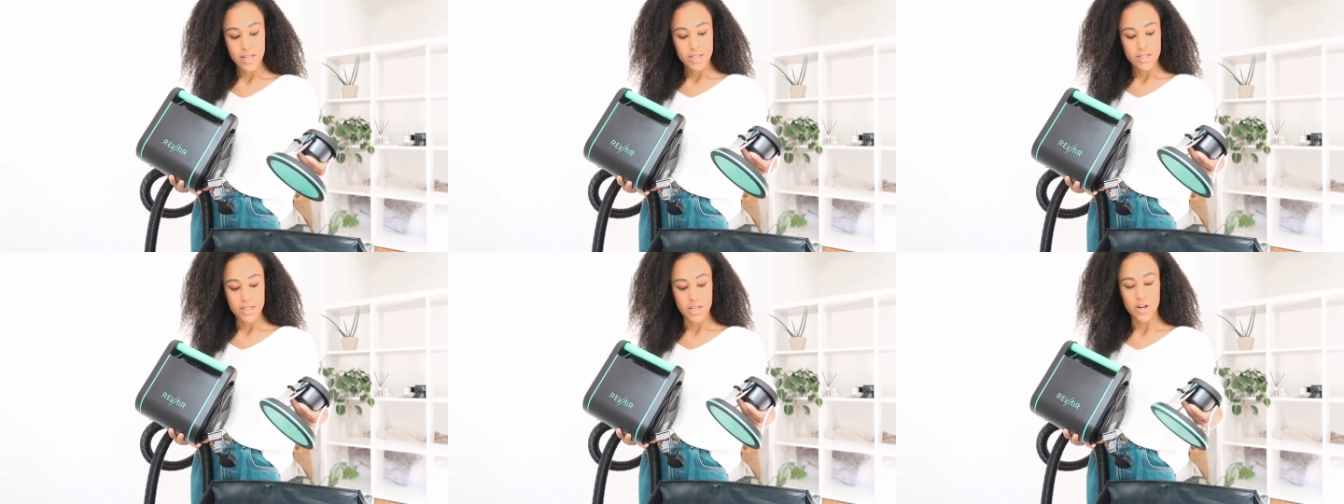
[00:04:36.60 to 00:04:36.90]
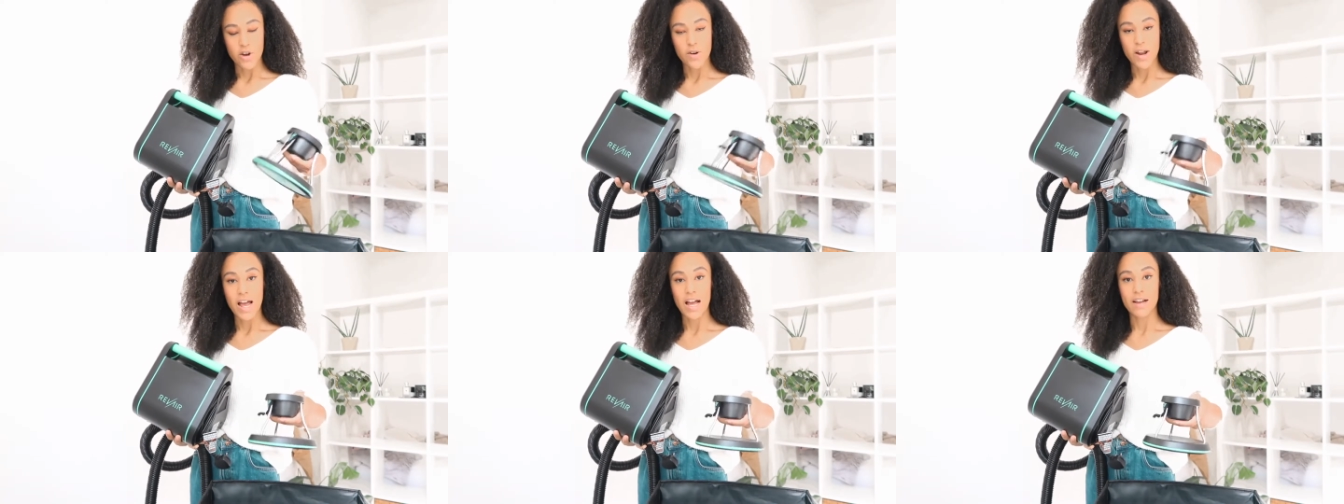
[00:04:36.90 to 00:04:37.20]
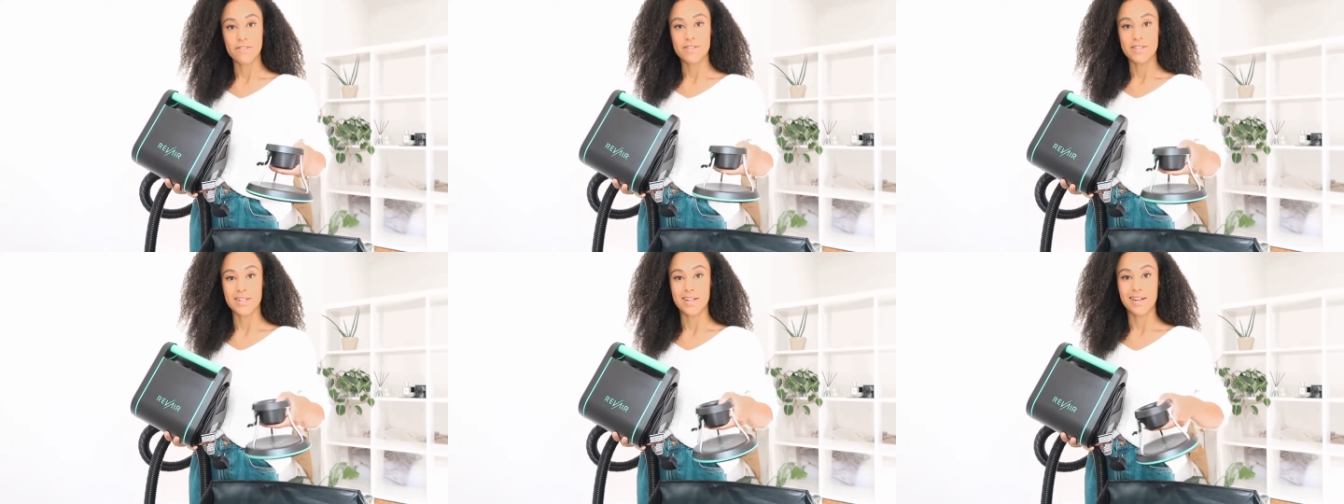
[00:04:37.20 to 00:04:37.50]
so you don't
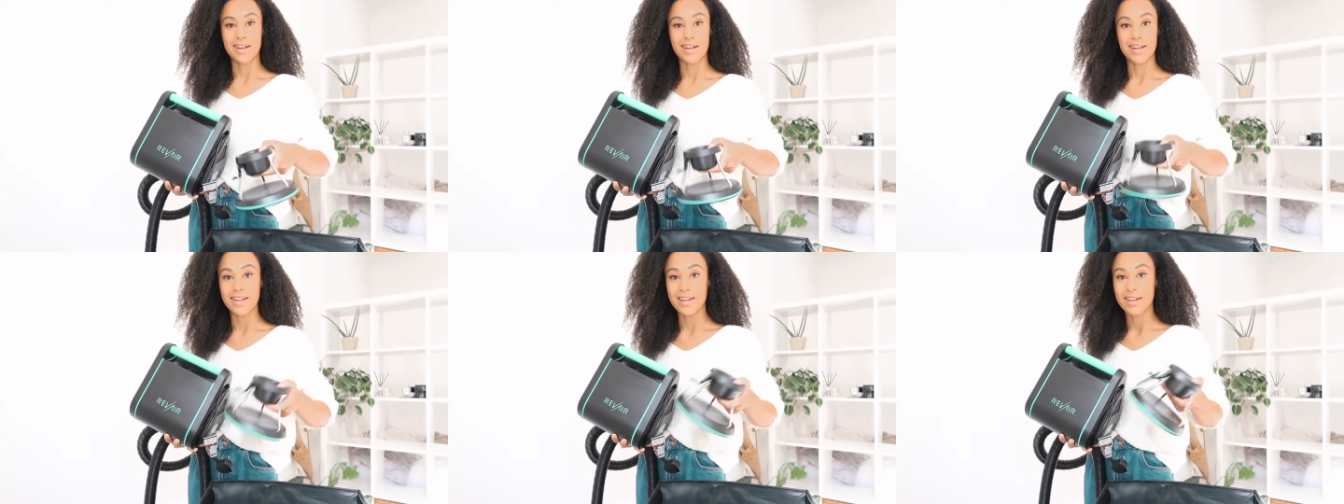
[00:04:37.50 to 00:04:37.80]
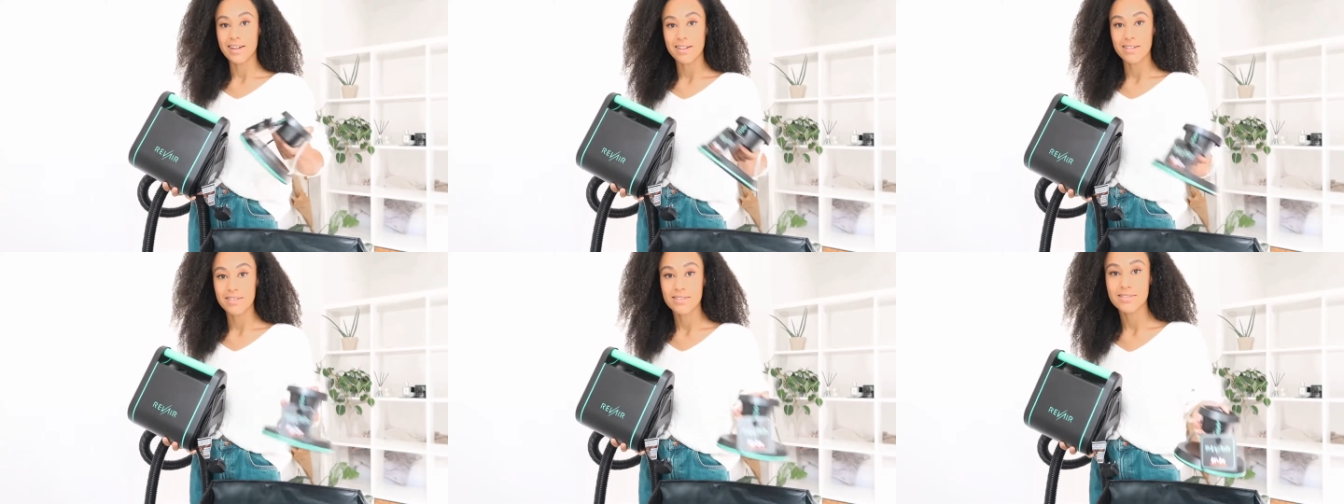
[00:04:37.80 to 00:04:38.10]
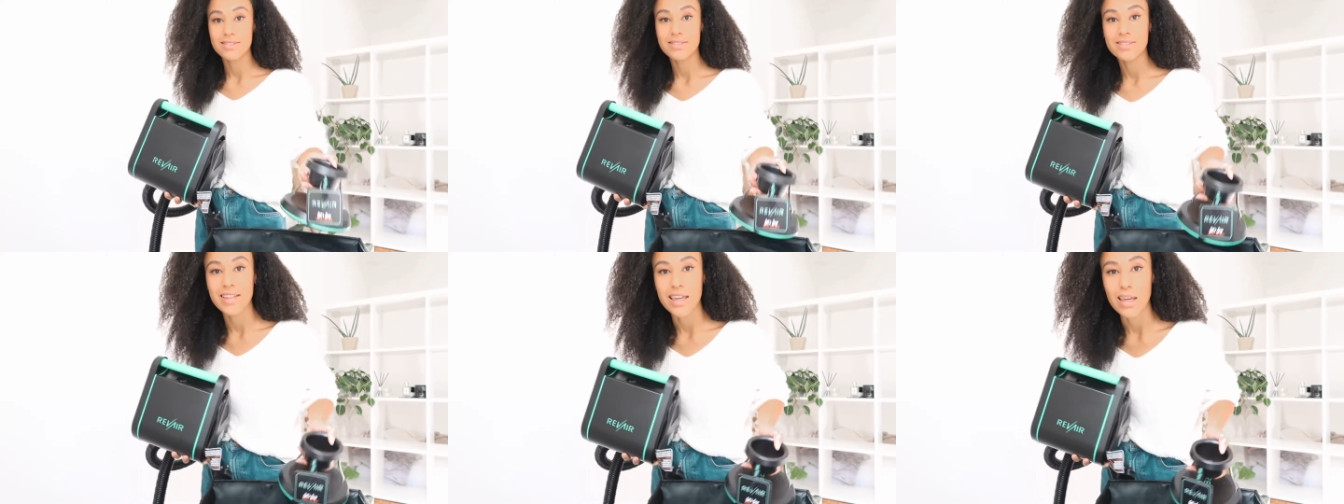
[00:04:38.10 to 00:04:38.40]
have to like
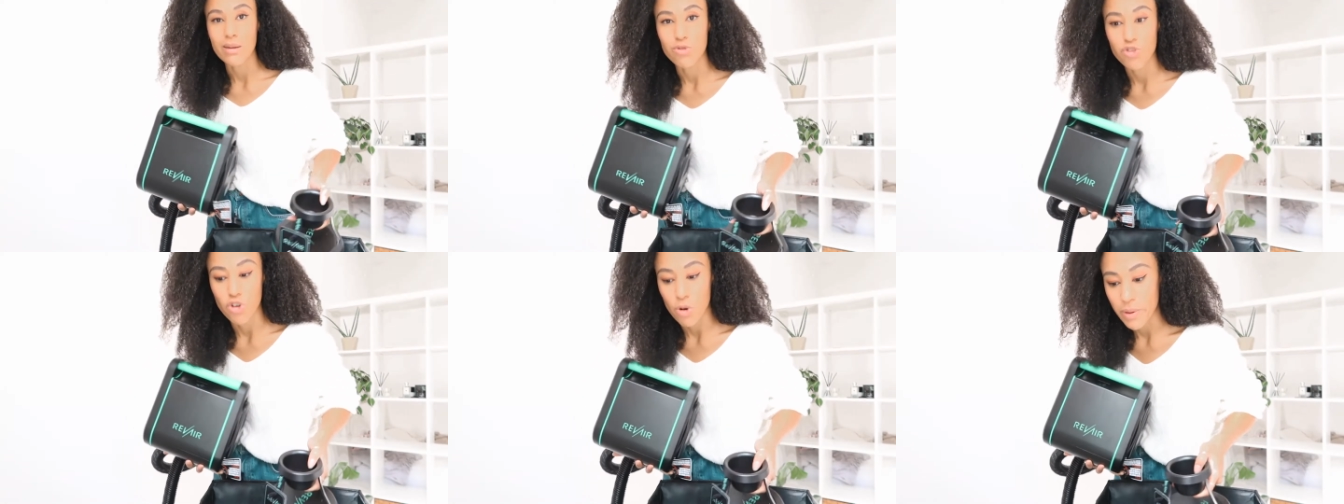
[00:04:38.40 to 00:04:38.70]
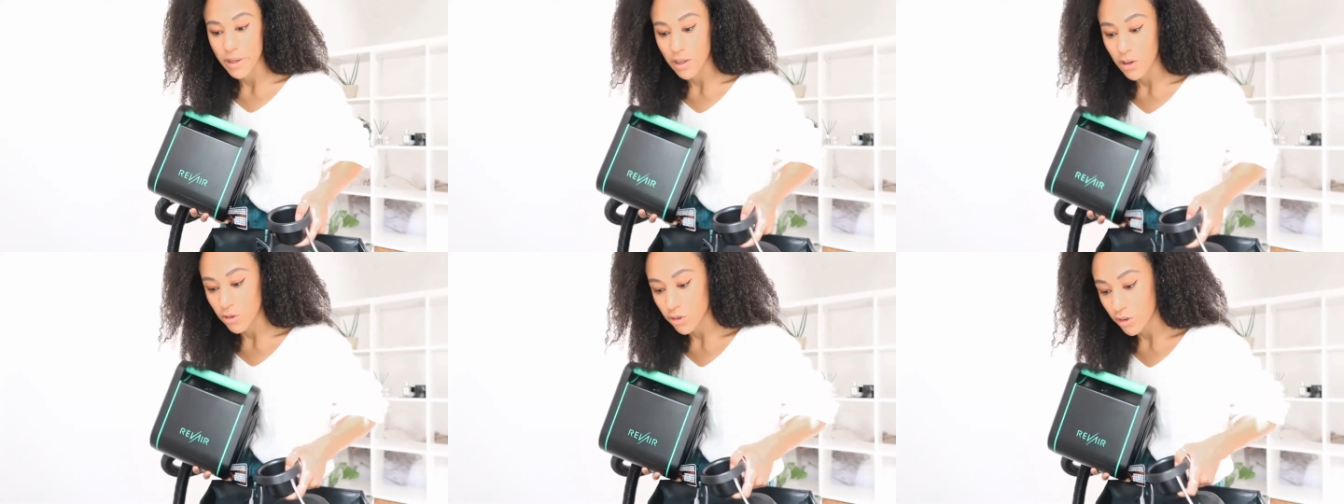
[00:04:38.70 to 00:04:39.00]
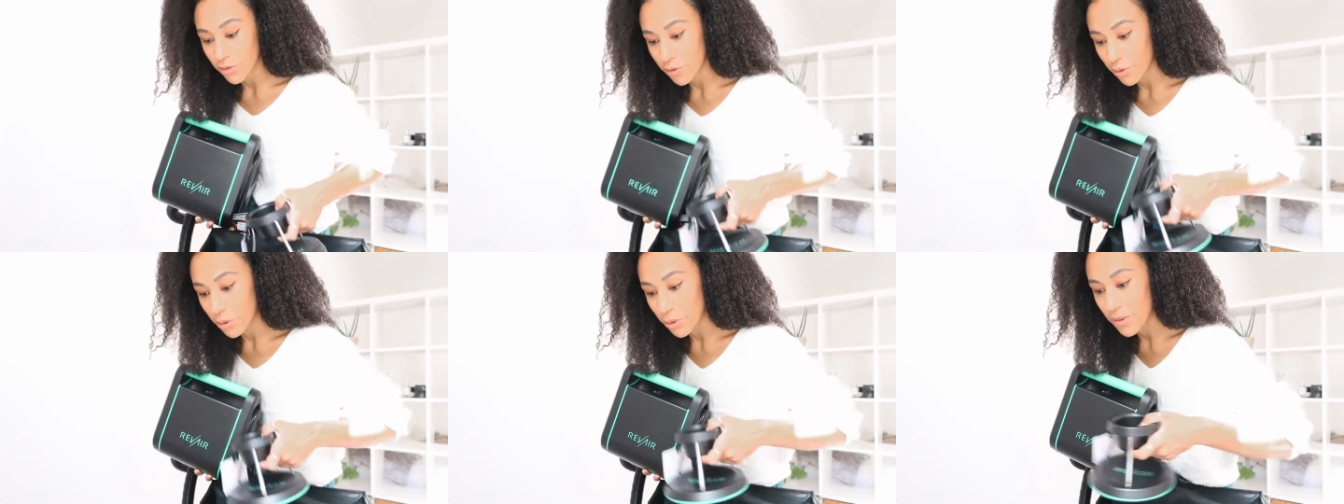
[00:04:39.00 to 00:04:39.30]
keep dropping it on
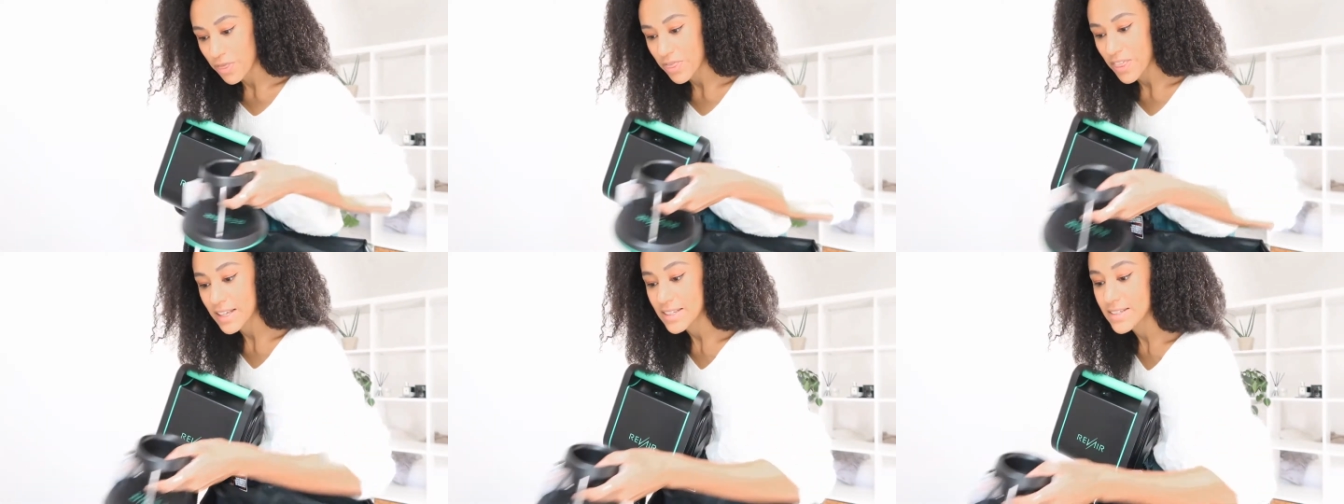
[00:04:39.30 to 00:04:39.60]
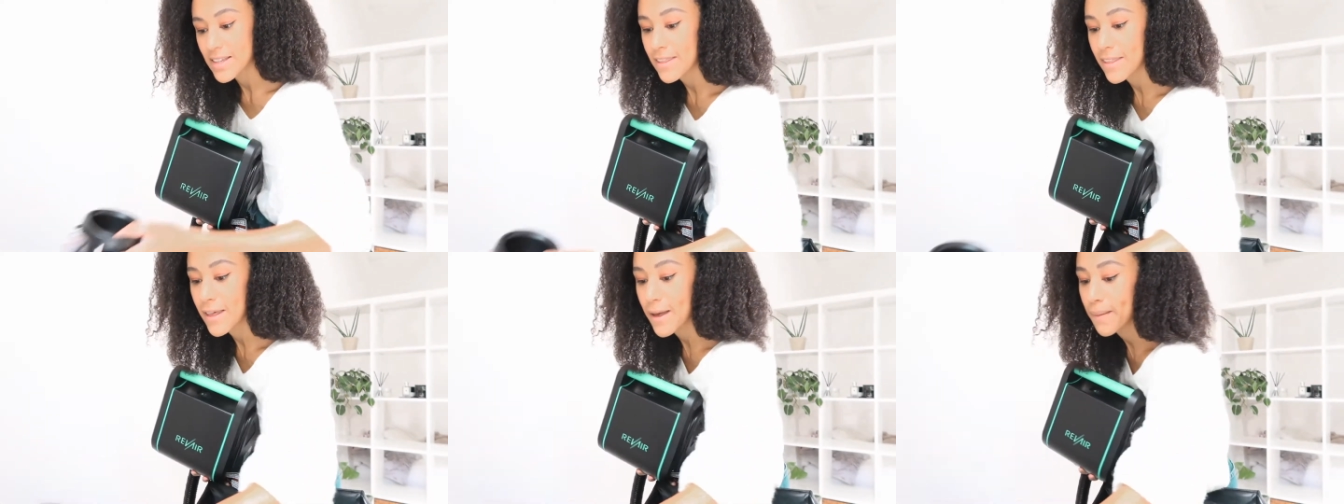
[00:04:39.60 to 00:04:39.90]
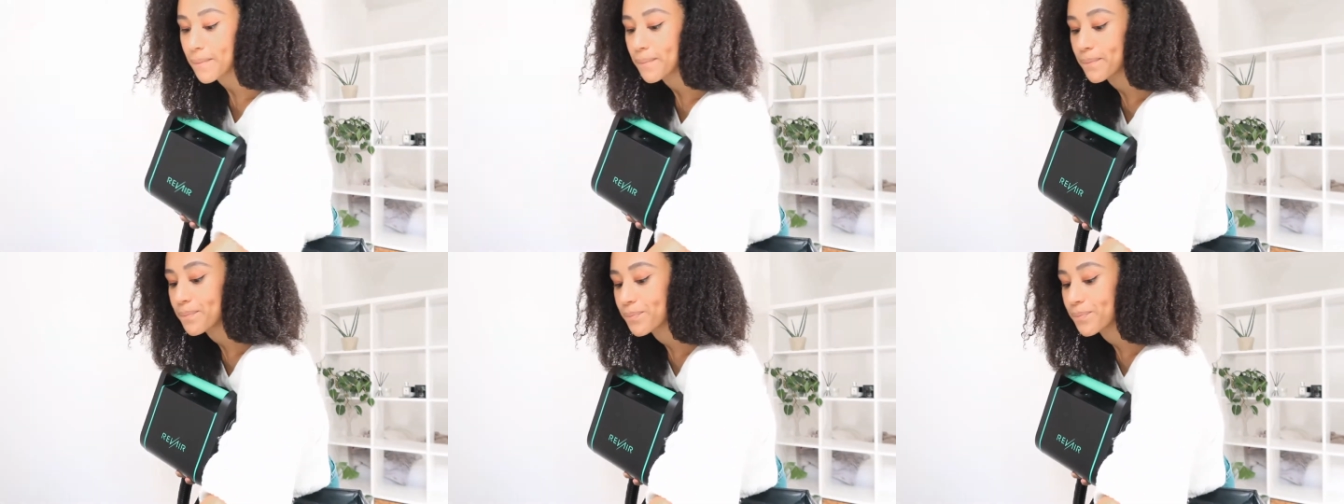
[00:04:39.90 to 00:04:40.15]
the floor and things like that.